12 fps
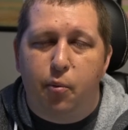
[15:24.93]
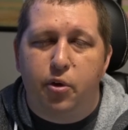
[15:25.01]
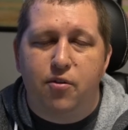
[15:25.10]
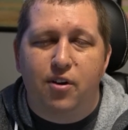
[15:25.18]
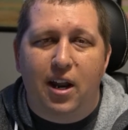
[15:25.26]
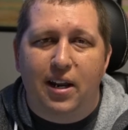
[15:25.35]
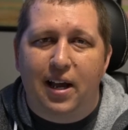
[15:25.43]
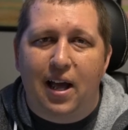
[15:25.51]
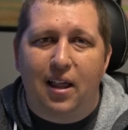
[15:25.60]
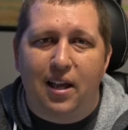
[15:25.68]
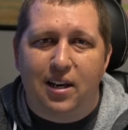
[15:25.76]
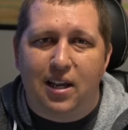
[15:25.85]
But when you've got a
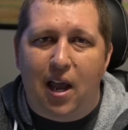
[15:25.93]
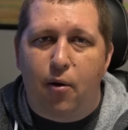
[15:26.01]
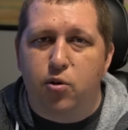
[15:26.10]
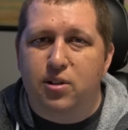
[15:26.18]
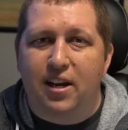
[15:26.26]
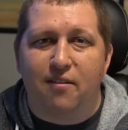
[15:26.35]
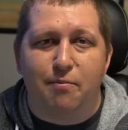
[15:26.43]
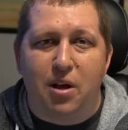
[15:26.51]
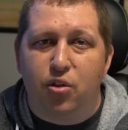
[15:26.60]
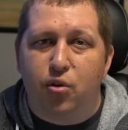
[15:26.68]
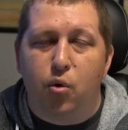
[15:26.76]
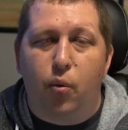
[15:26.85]
guy like Nick Howard who's kind of
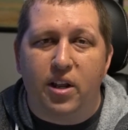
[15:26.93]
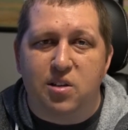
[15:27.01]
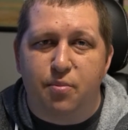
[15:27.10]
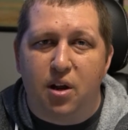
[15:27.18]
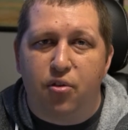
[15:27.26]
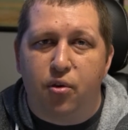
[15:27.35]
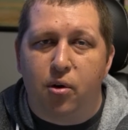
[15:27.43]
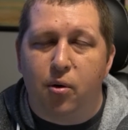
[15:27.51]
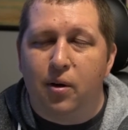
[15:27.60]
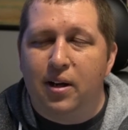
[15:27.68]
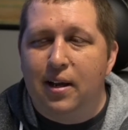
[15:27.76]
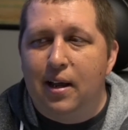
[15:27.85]
been through what he's been
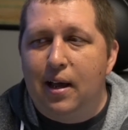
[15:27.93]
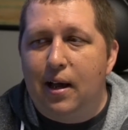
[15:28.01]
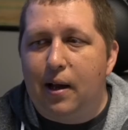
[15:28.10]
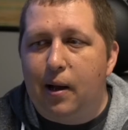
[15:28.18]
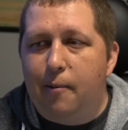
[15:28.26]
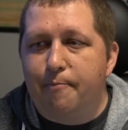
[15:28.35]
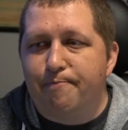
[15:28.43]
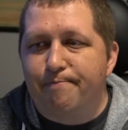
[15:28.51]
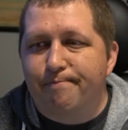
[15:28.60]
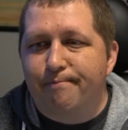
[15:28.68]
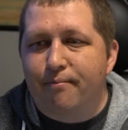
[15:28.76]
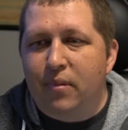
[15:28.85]
through,
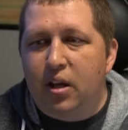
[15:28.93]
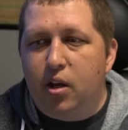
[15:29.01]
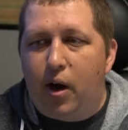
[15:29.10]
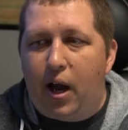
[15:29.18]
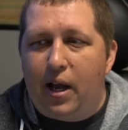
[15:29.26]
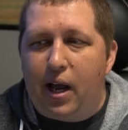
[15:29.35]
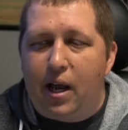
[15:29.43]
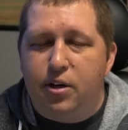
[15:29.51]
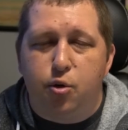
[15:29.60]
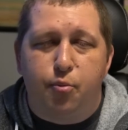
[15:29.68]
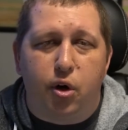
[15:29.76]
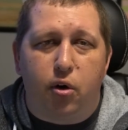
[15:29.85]
I
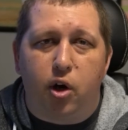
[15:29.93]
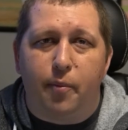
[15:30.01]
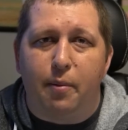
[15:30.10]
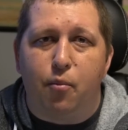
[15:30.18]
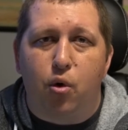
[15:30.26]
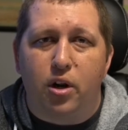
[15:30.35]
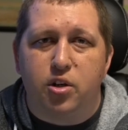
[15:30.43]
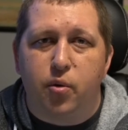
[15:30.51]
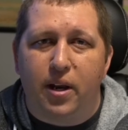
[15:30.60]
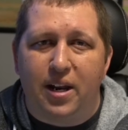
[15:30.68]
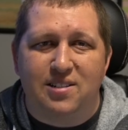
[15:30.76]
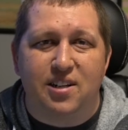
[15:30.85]
do put a little bit more
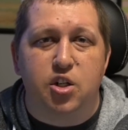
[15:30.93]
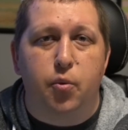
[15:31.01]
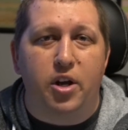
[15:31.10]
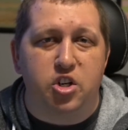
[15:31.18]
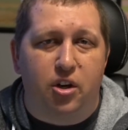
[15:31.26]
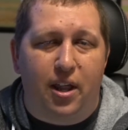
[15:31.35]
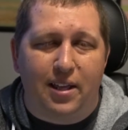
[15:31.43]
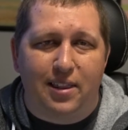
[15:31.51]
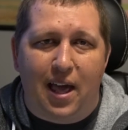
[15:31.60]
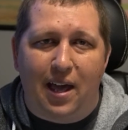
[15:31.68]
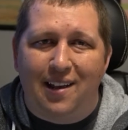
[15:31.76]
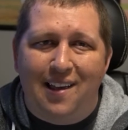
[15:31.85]
into it in a situation like
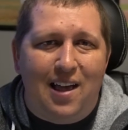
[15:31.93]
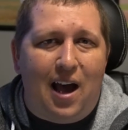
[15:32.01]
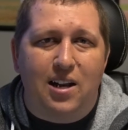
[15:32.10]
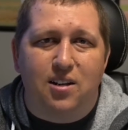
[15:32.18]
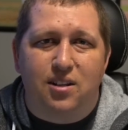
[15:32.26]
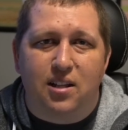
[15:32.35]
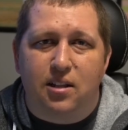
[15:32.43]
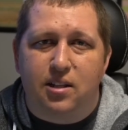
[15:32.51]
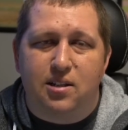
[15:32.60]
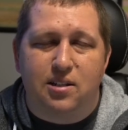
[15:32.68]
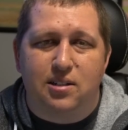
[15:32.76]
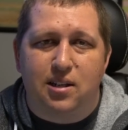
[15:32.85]
that. I just think that